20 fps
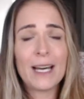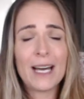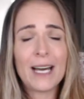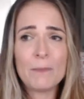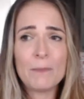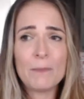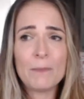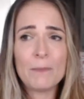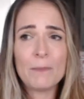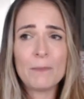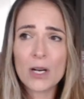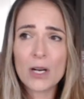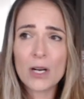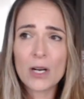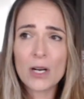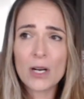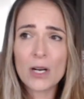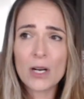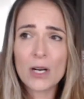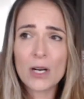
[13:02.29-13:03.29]
I'm
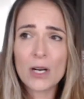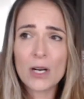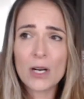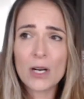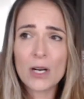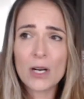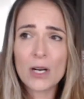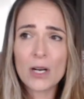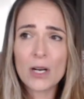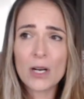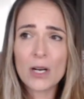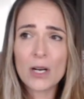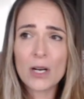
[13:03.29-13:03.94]
constantly going around